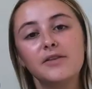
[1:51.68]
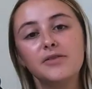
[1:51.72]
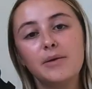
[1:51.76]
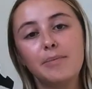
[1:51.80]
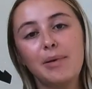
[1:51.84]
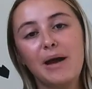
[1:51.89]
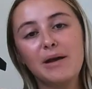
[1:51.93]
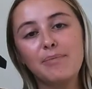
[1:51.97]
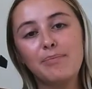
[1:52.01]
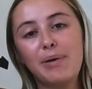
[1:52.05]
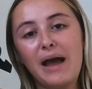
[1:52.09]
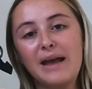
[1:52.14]
the
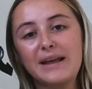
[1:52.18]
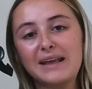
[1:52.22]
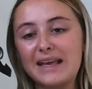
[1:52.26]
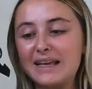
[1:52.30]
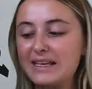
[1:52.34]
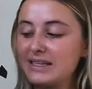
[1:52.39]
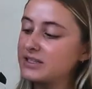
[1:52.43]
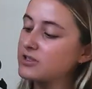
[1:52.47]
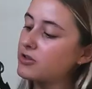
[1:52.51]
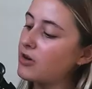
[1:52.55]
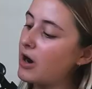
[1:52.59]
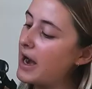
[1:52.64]
backpack
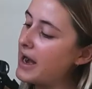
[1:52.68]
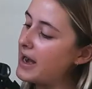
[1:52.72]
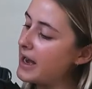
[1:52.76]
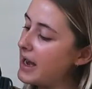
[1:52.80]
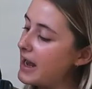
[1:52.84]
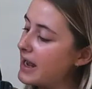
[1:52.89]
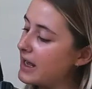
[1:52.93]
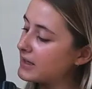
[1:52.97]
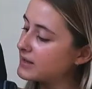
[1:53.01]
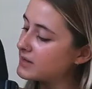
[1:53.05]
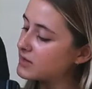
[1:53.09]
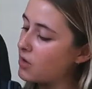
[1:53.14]
is great.
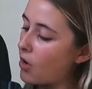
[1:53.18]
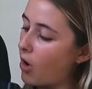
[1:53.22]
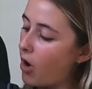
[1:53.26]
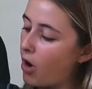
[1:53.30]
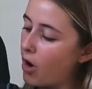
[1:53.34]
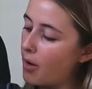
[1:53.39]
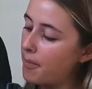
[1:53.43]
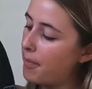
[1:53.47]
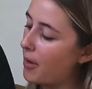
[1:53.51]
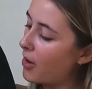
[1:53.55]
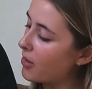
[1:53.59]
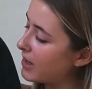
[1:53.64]
It's
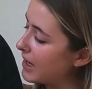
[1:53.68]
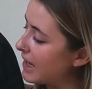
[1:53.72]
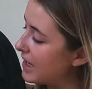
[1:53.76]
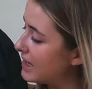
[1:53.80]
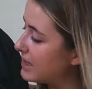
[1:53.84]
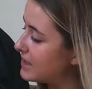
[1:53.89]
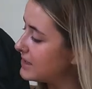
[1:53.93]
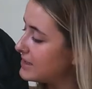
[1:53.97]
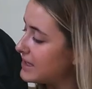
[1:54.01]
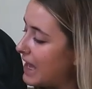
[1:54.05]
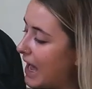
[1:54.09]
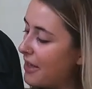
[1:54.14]
got
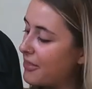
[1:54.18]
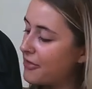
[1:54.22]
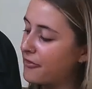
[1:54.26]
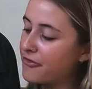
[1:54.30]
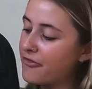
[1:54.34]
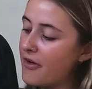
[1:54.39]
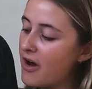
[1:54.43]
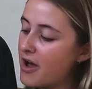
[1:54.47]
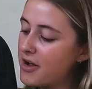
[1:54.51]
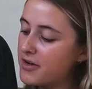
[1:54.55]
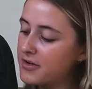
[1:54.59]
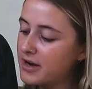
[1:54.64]
pockets at the
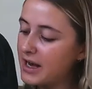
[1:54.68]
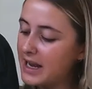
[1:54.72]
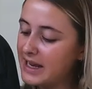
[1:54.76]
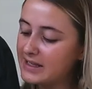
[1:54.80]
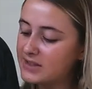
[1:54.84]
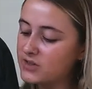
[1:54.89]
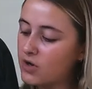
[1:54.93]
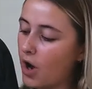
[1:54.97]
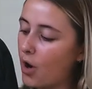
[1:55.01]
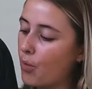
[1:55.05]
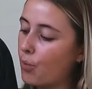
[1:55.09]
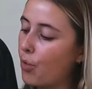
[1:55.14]
front,
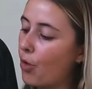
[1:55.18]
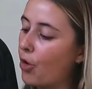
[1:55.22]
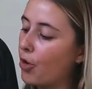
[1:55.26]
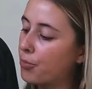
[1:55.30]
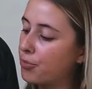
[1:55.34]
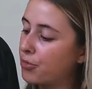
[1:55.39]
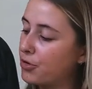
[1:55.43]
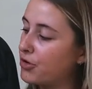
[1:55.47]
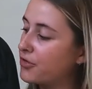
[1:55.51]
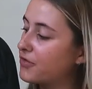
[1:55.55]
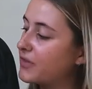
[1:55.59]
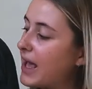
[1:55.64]
it's got a
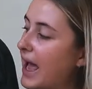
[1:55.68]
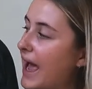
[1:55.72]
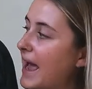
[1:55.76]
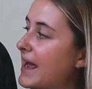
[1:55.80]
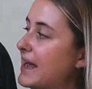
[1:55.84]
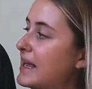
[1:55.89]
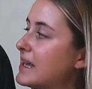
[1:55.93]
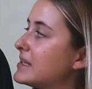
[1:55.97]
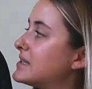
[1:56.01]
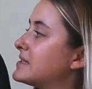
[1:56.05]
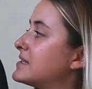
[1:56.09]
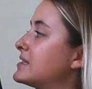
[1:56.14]
waterproof
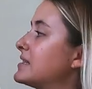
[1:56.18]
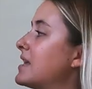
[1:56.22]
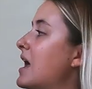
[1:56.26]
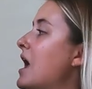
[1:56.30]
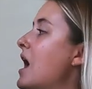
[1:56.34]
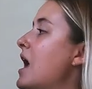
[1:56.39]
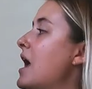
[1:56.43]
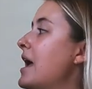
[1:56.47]
case,